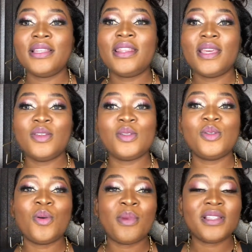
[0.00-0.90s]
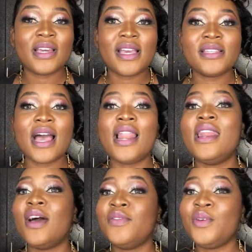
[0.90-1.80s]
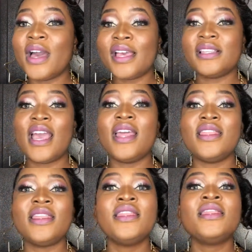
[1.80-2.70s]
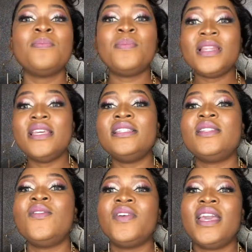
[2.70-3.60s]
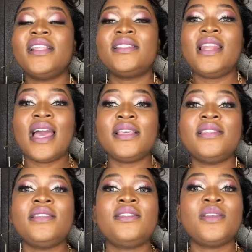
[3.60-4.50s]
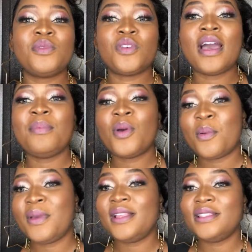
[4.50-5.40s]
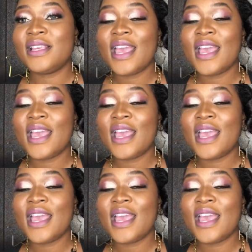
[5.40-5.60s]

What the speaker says: Thank you so much, guys. I love you guys, and please don't forget to like, subscribe, comment,